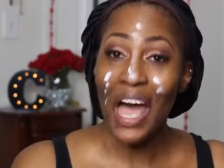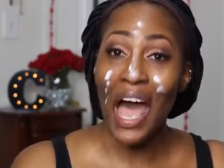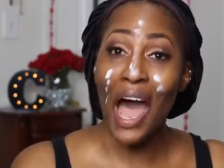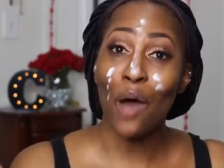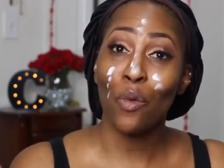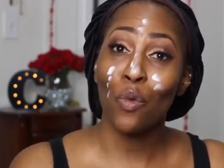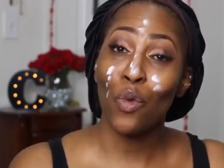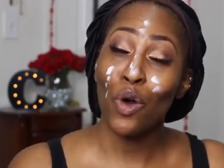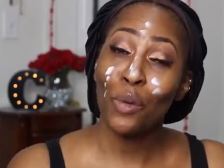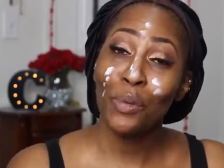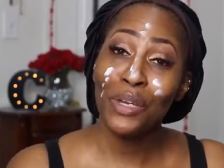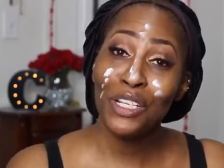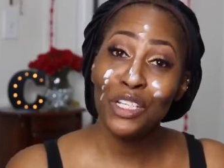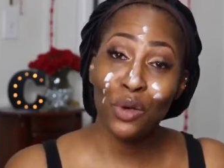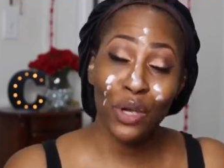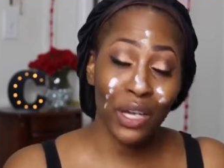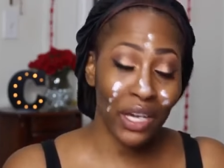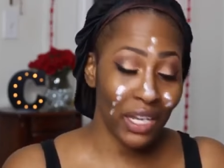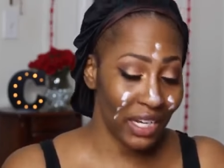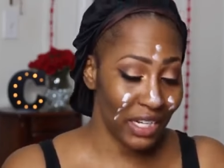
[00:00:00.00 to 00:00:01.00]
I will be
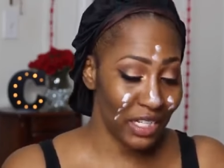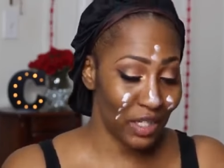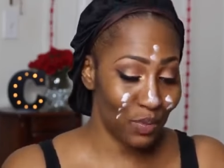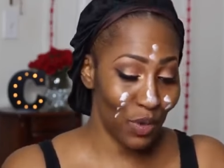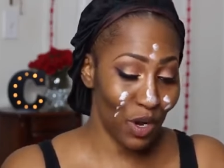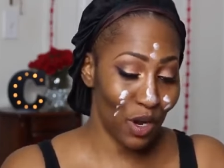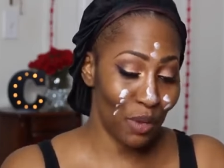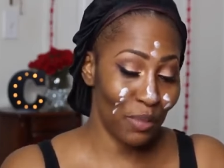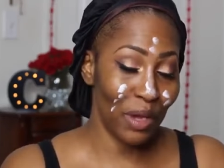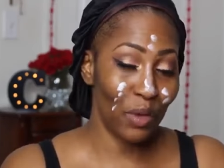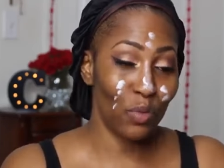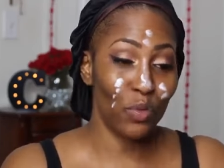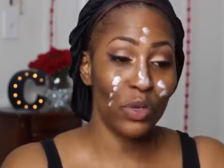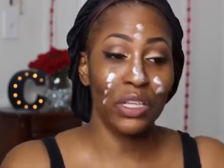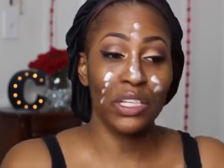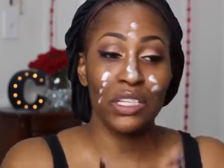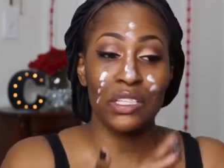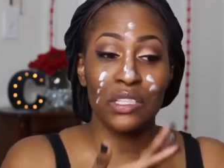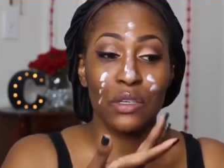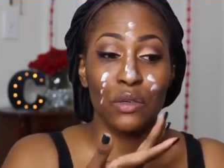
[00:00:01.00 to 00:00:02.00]
doing an experiment
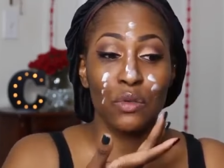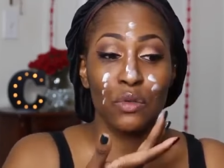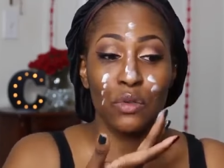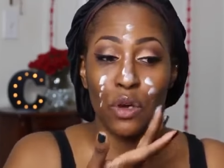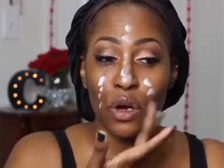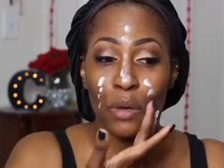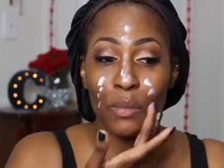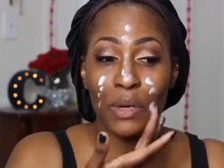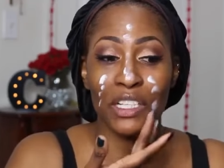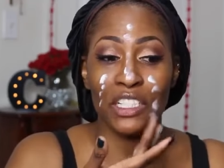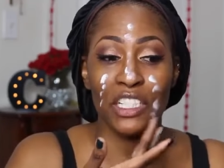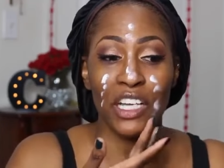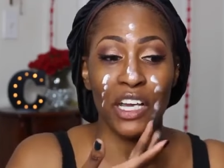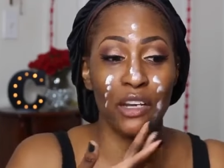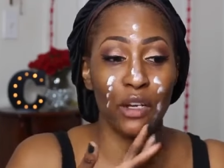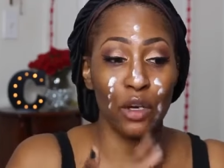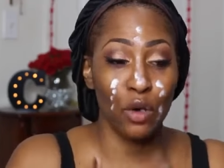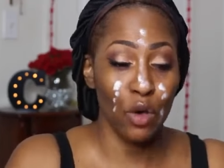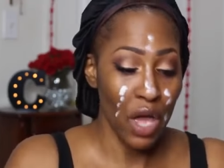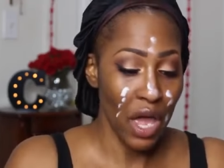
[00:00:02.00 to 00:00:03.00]
really soon on my
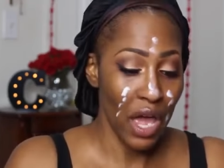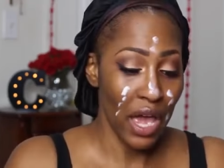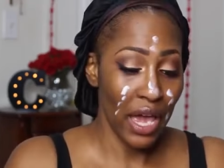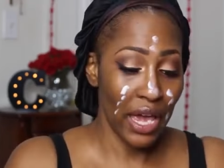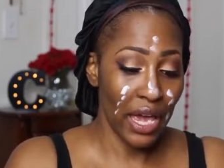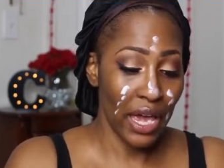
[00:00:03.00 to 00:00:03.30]
channel